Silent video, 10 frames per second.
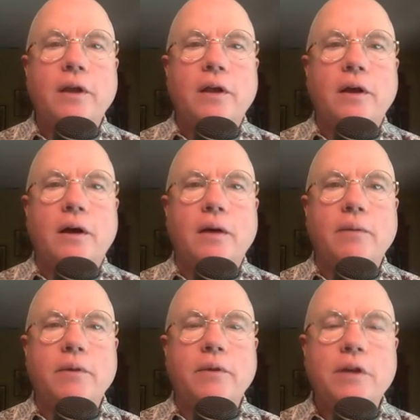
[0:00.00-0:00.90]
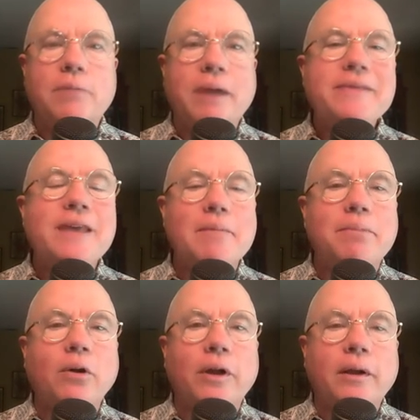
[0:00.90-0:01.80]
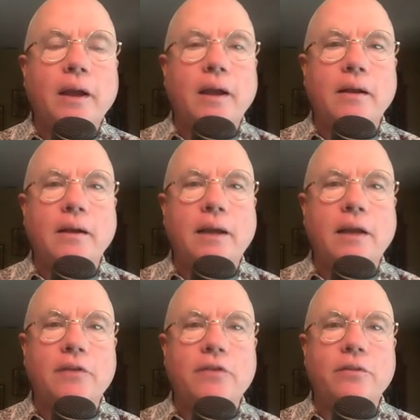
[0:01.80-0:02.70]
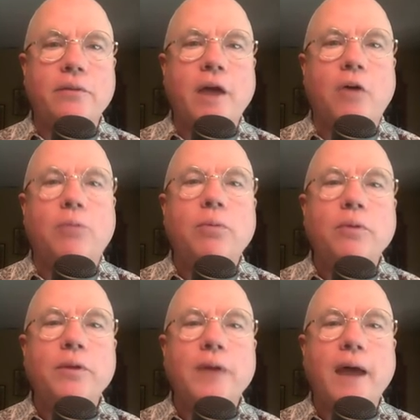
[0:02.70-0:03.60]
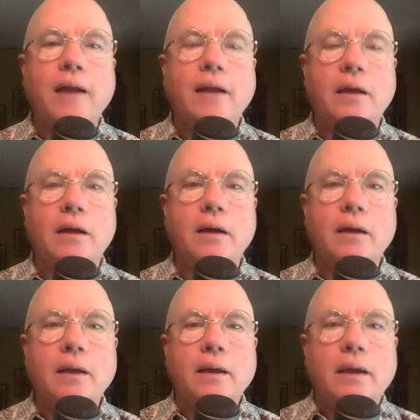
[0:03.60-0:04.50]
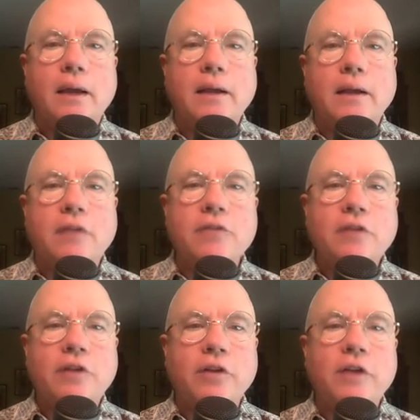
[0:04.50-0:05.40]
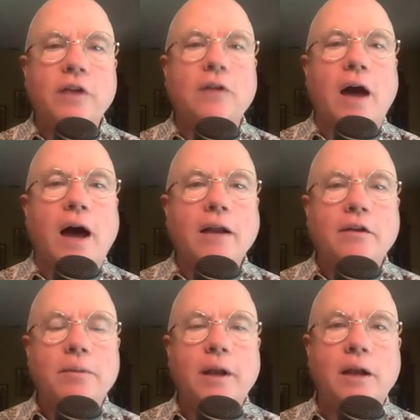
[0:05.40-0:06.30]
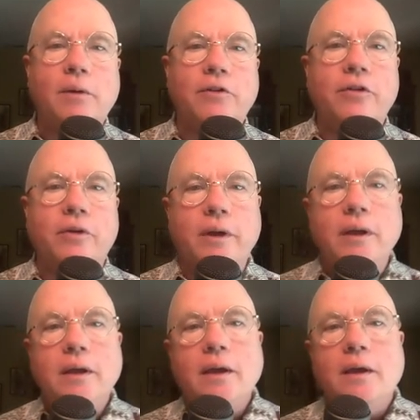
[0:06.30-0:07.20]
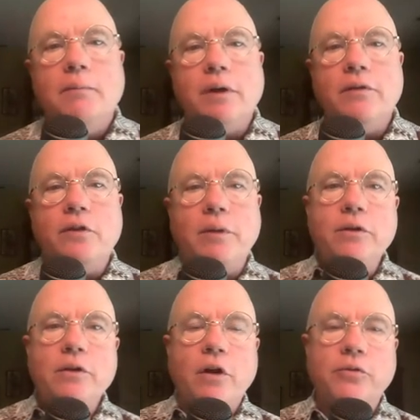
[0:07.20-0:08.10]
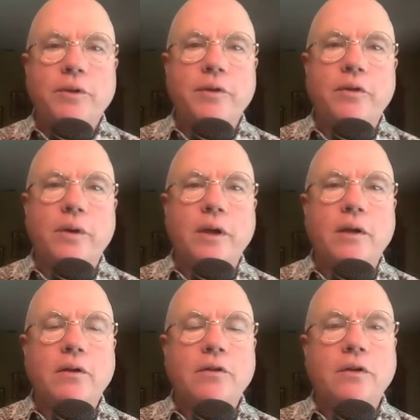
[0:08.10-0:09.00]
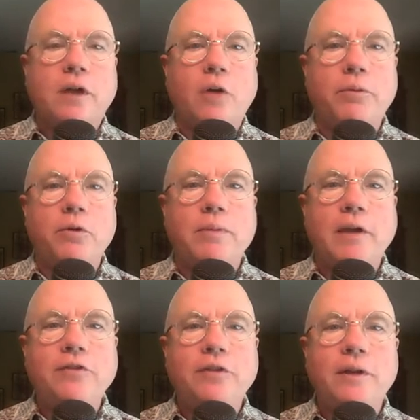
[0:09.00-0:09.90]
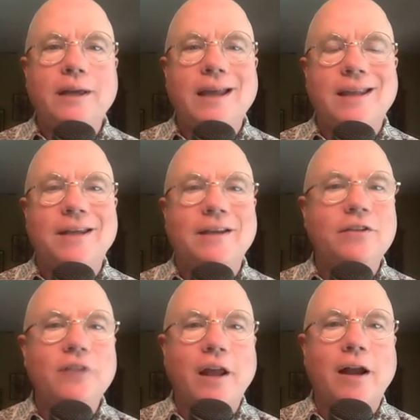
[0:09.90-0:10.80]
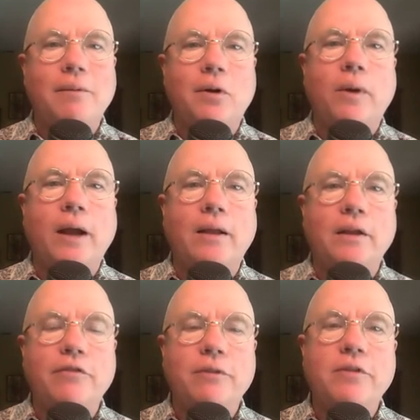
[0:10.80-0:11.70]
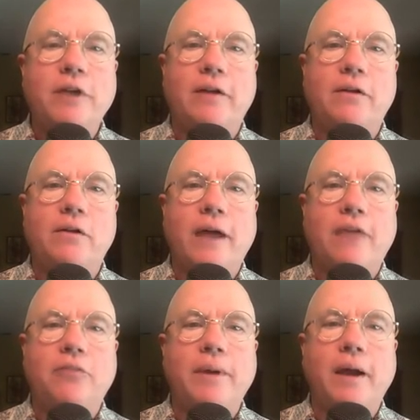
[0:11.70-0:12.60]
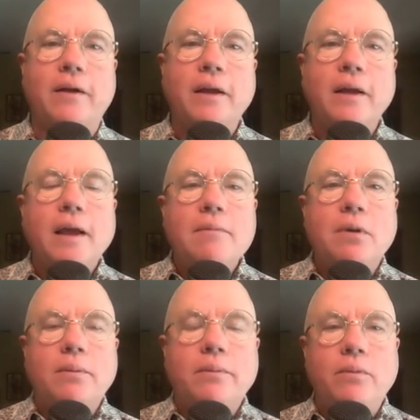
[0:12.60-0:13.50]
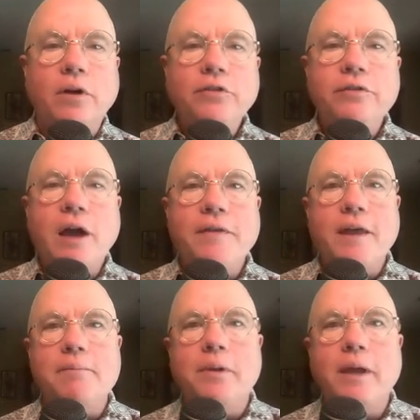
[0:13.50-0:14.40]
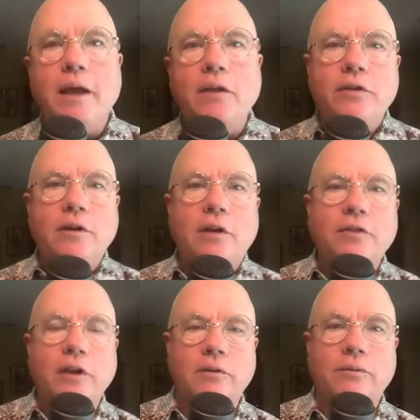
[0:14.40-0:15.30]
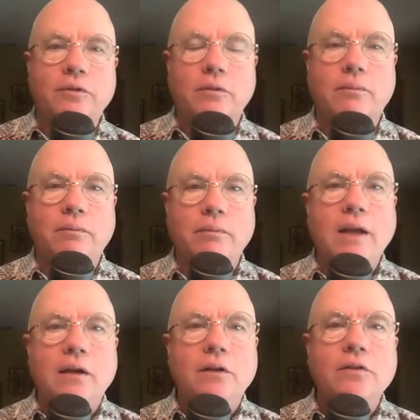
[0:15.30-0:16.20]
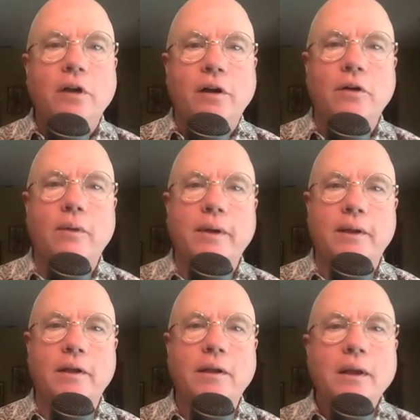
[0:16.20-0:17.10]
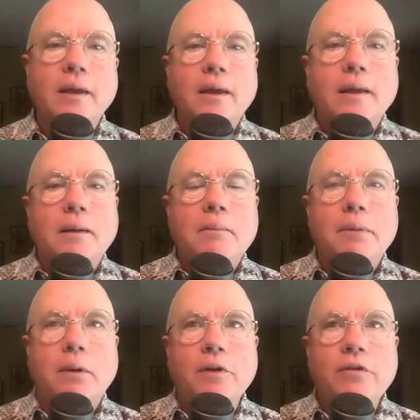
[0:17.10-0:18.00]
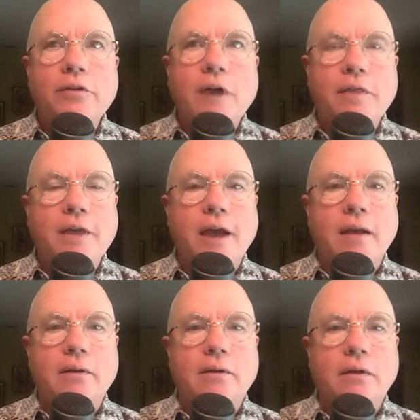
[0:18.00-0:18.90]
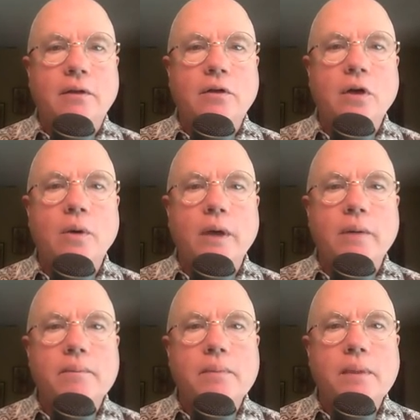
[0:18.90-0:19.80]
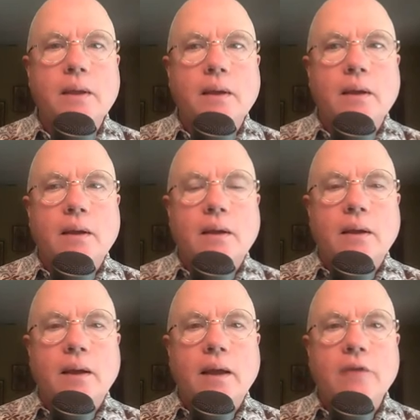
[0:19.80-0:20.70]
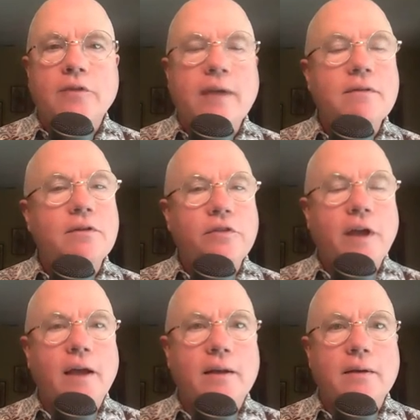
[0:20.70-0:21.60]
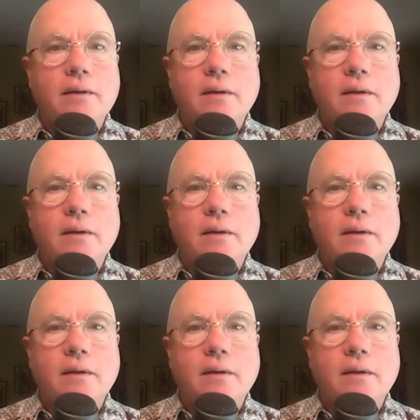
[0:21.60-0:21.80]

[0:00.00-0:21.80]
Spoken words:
you need to bite that bullet and get some help with that. It doesn't necessarily take a lot, depending on what you're doing, but somebody who knows what they're doing to help you basically get things set up correctly from a technical aspect. But once you've got that in place, and it does take some maintenance ongoingly, but once you've got that going, as David said,